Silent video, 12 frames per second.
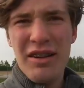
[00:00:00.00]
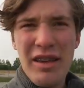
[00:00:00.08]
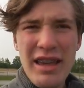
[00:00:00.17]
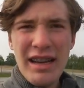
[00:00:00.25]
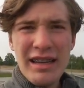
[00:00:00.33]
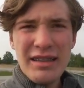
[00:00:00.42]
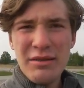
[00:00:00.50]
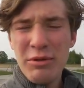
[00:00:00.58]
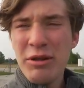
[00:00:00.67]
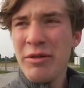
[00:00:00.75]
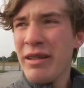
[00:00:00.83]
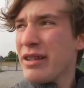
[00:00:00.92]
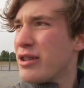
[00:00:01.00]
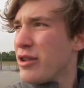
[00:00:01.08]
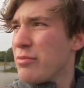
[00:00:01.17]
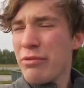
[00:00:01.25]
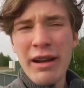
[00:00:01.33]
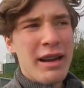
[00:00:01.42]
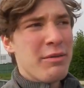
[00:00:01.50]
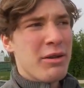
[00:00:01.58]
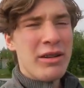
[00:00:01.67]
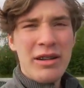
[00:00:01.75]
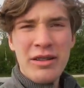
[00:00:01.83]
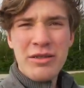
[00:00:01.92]
Okay, guys, we're doing a short break. We're
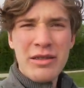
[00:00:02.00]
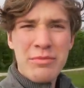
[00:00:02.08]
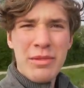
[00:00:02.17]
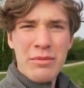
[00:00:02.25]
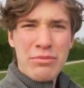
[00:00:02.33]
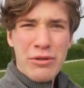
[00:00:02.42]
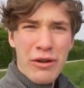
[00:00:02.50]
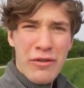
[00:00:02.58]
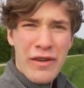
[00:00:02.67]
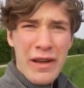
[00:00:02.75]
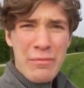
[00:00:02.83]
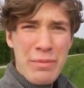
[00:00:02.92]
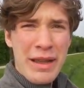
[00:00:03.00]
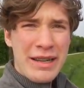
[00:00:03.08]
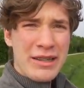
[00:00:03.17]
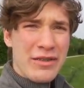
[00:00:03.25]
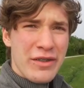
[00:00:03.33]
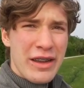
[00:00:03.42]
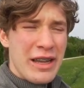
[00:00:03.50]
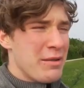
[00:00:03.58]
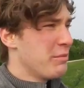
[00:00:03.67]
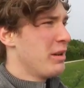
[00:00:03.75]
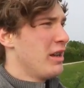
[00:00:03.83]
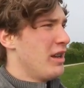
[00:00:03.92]
gonna do some profile pictures for
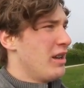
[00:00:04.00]
him.